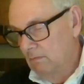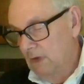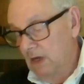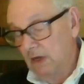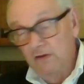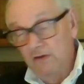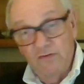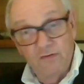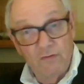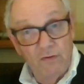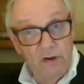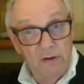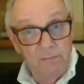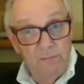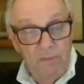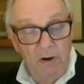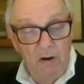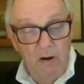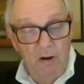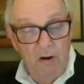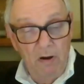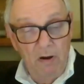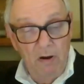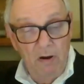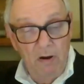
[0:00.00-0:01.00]
Main Street
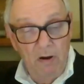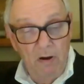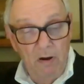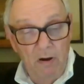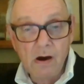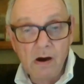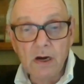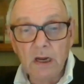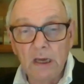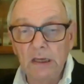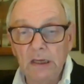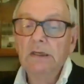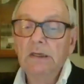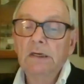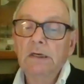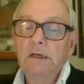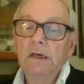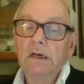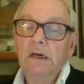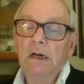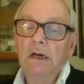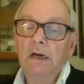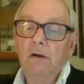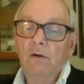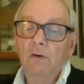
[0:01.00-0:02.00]
parking
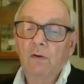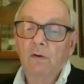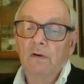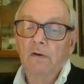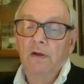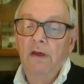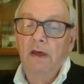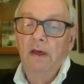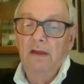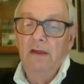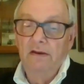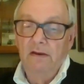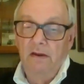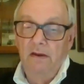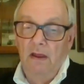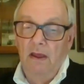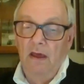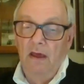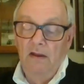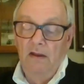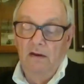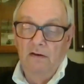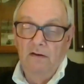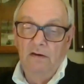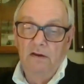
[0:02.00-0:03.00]

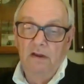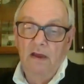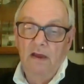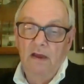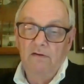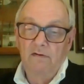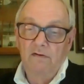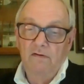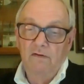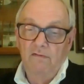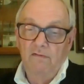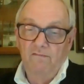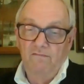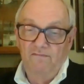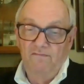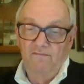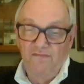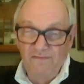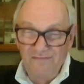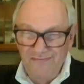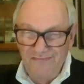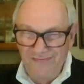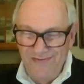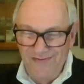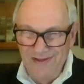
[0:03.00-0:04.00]
and yet
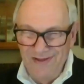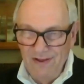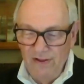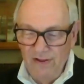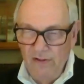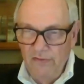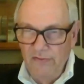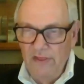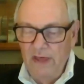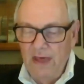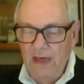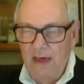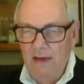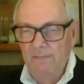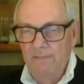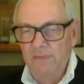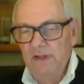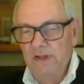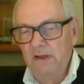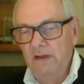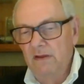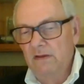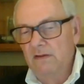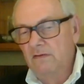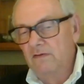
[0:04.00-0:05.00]
fulfill the
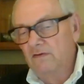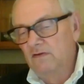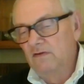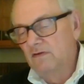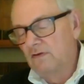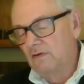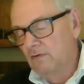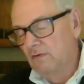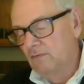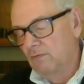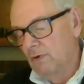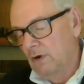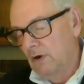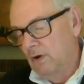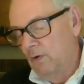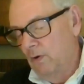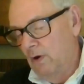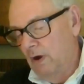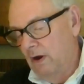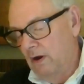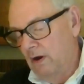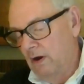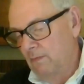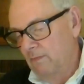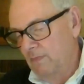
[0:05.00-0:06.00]
applicant's
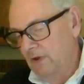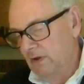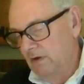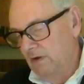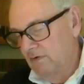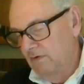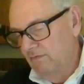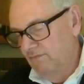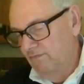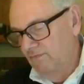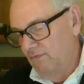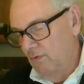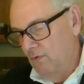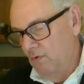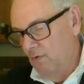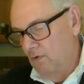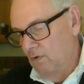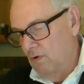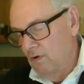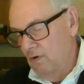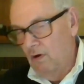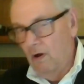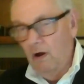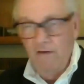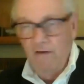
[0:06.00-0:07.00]
requirement
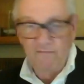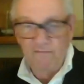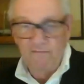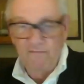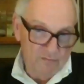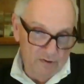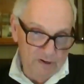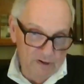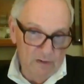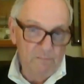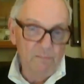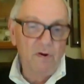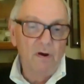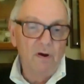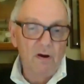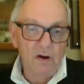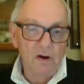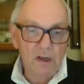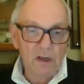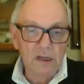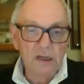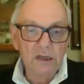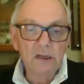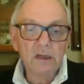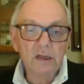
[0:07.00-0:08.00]
for off-street
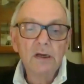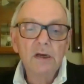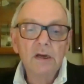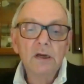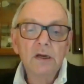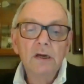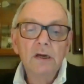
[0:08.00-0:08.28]
parking.